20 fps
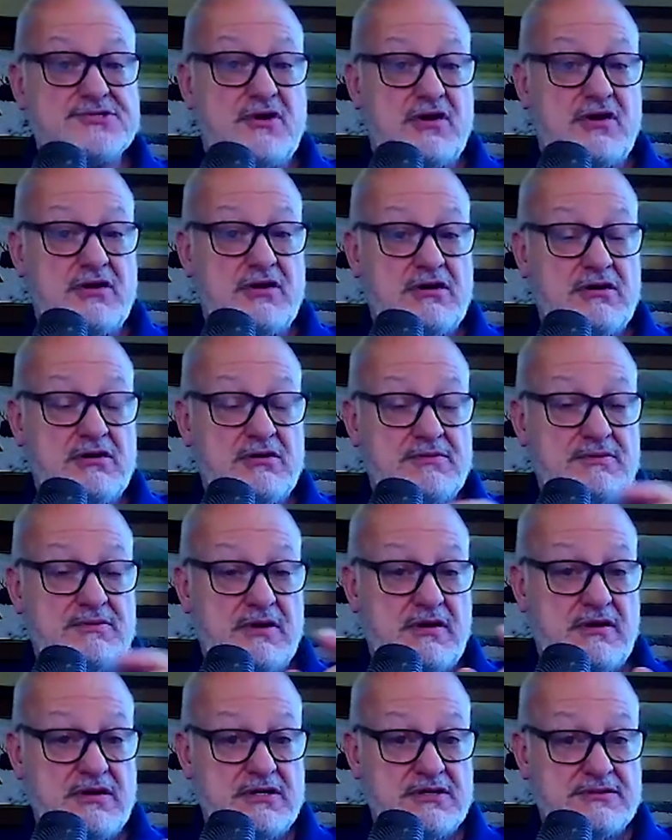
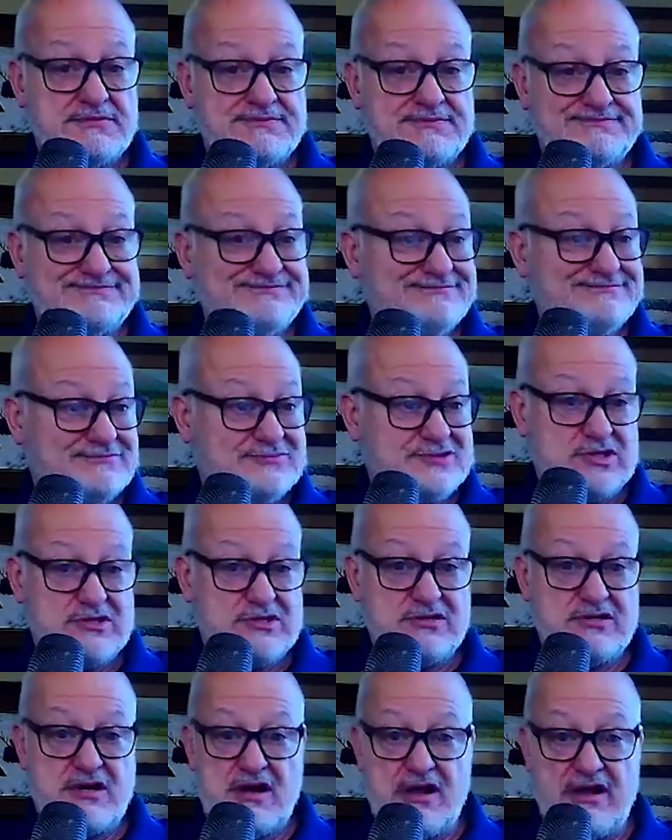are
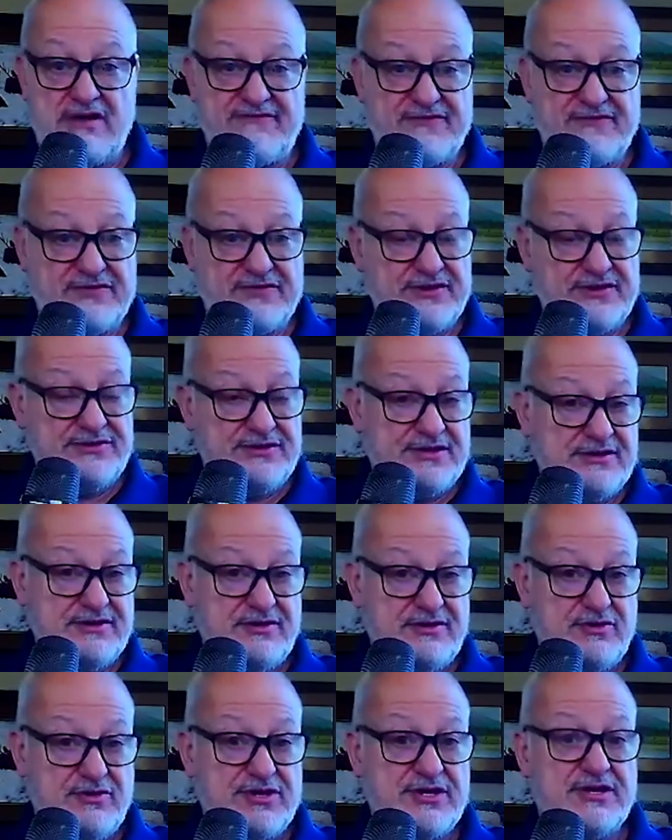turned off, and they're
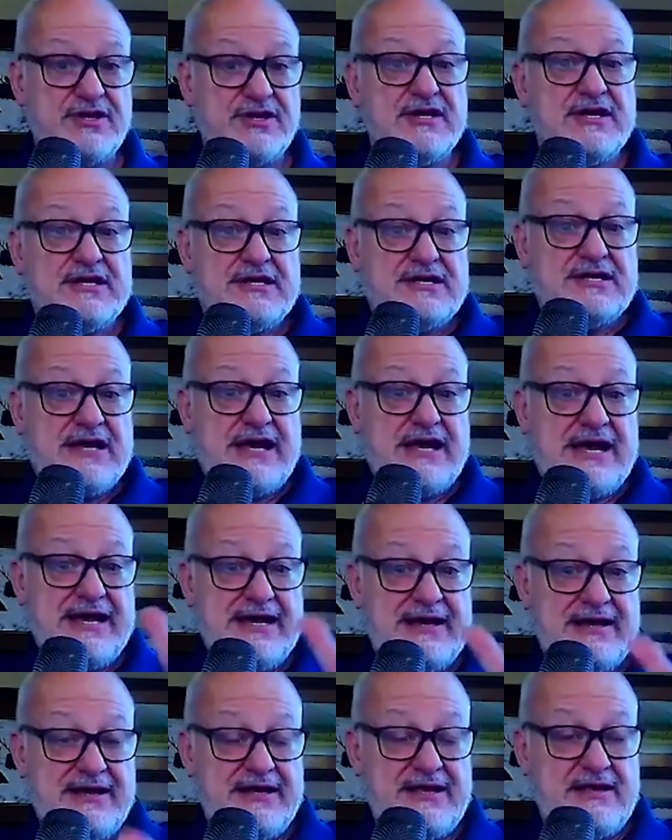going to
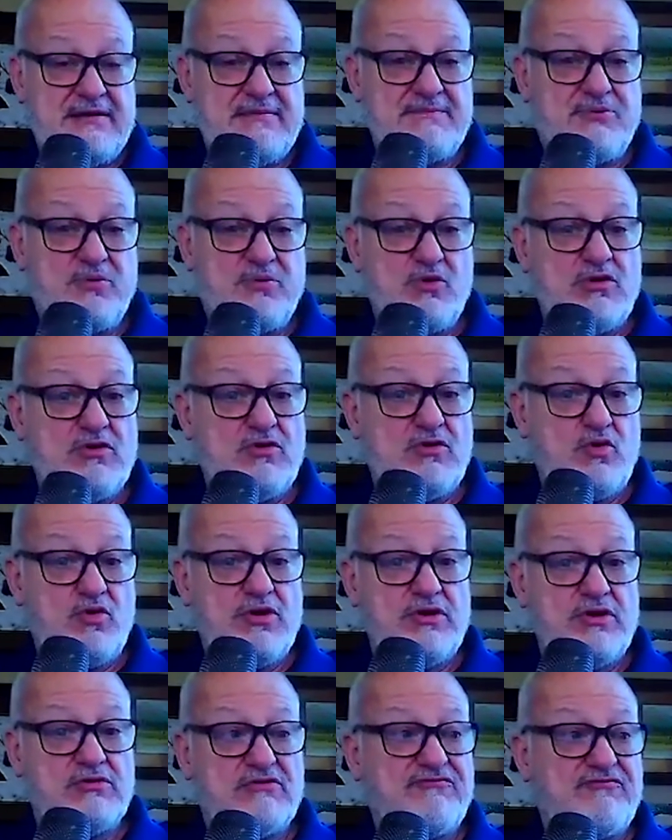import
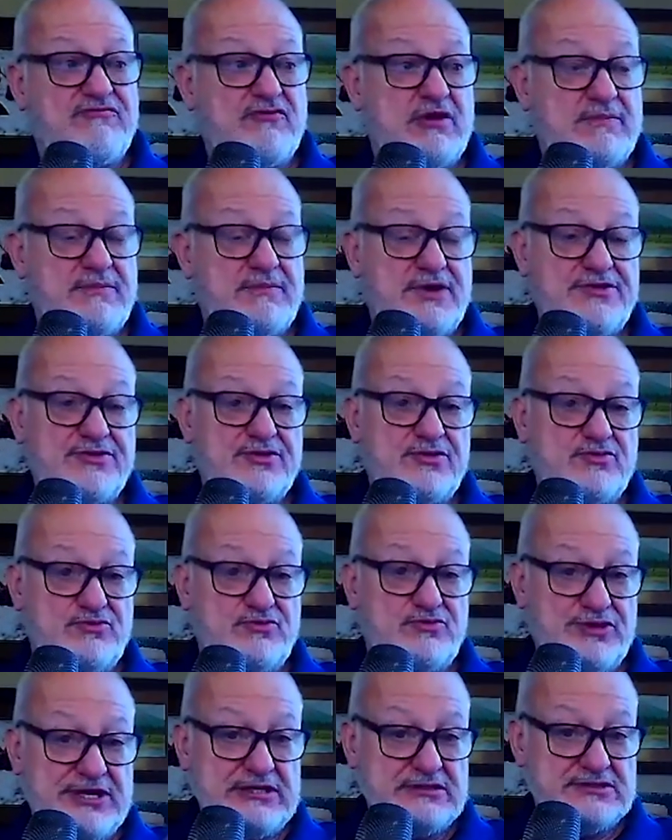oil from other
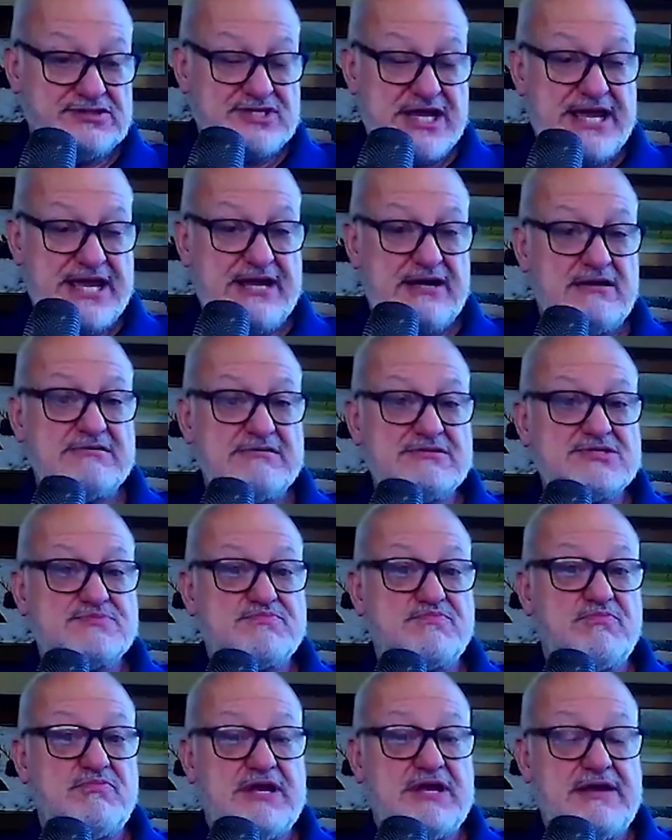real tankers
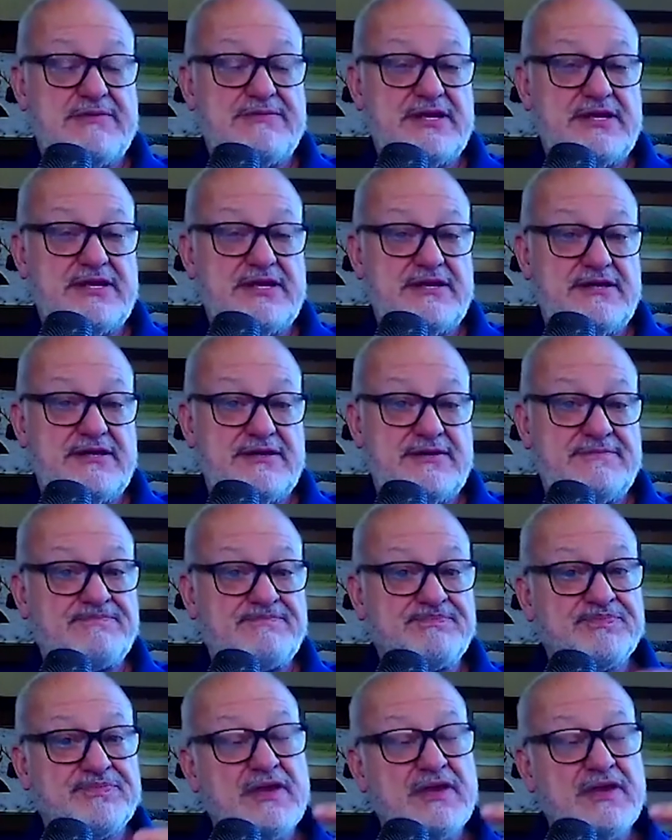coming in.